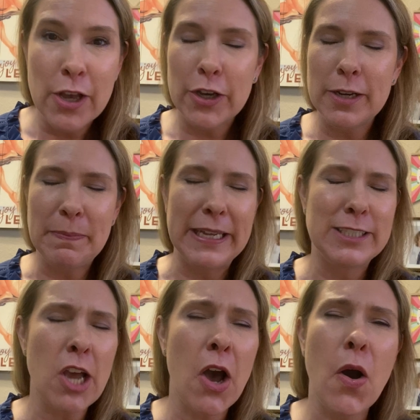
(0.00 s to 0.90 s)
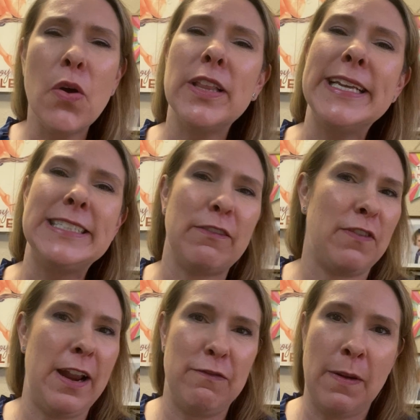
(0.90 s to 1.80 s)
could be totally
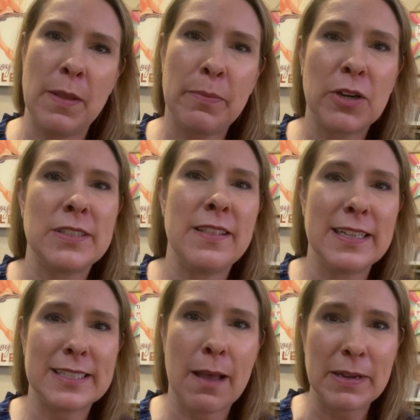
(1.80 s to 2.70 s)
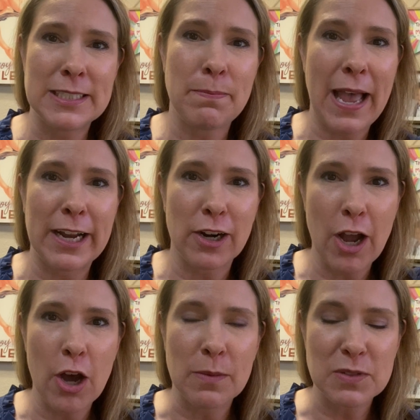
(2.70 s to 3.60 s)
different from the person that's coming to buy your
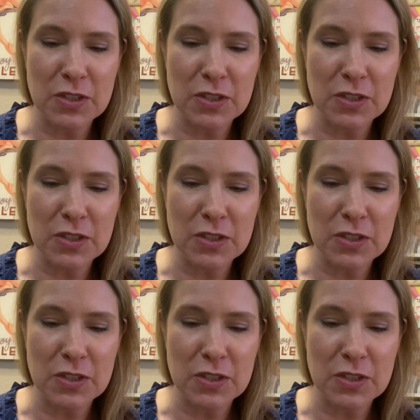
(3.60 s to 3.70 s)
home.